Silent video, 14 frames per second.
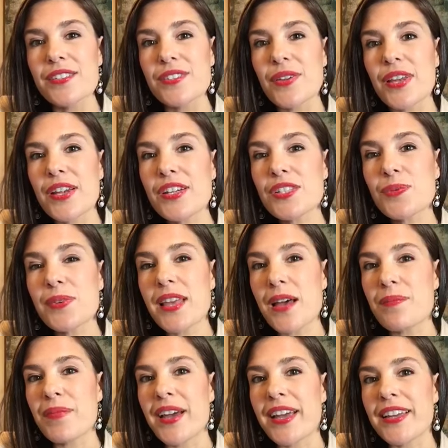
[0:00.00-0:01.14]
So here's what
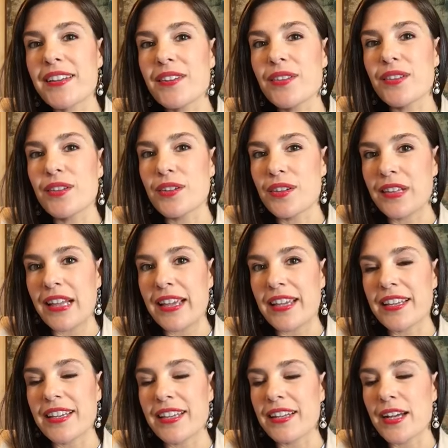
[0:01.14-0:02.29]
that might look
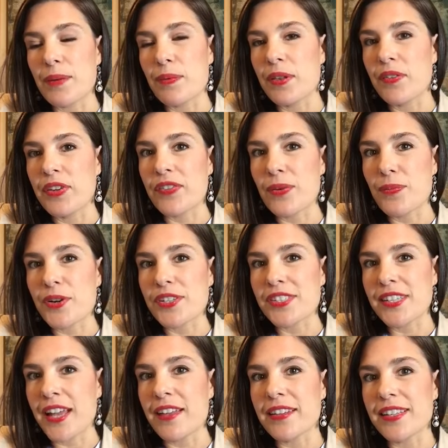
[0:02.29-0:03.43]
like in a couple of different
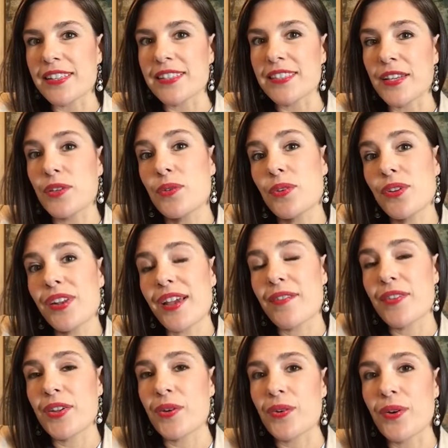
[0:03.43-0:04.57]
personalities that you could
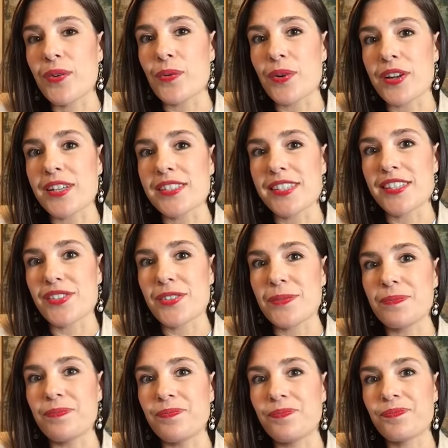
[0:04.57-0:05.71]
have at your own
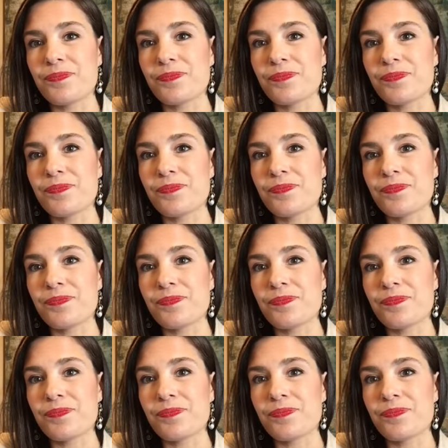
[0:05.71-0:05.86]
organization.